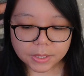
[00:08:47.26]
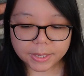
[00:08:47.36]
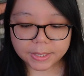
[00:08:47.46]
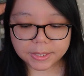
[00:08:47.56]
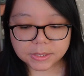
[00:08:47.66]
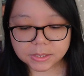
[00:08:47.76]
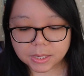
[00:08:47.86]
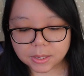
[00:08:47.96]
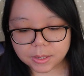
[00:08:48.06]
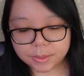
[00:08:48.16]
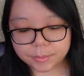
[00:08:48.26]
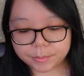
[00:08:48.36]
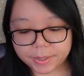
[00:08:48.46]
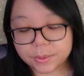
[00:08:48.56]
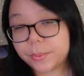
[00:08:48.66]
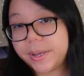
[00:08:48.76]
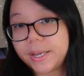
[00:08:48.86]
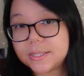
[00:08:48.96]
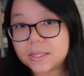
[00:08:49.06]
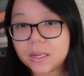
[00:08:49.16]
it is by the way,
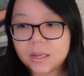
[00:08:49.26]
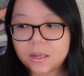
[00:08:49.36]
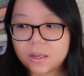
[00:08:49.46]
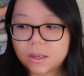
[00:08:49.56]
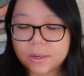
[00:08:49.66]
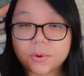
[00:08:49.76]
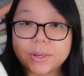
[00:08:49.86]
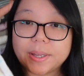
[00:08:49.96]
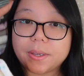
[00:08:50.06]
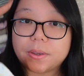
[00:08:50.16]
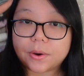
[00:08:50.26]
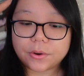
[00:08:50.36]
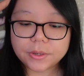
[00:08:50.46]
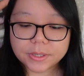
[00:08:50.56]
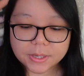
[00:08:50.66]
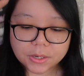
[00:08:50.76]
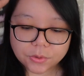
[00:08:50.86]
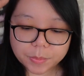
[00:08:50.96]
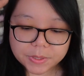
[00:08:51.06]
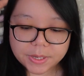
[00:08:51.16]
it's acrylic yarn. It's
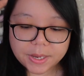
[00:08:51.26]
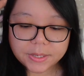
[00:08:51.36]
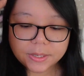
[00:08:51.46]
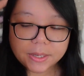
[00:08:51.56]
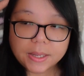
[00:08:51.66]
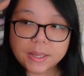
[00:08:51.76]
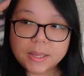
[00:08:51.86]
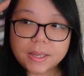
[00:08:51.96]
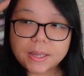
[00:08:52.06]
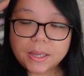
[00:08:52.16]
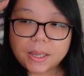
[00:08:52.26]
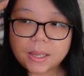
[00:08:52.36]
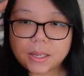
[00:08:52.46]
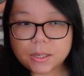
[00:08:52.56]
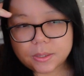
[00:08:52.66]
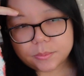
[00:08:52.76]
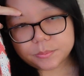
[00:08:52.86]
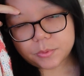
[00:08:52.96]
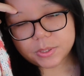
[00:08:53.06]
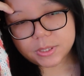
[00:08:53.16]
100%
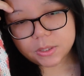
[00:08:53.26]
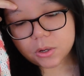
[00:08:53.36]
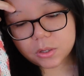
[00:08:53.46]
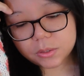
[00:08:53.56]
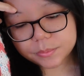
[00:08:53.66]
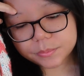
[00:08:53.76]
what is it called,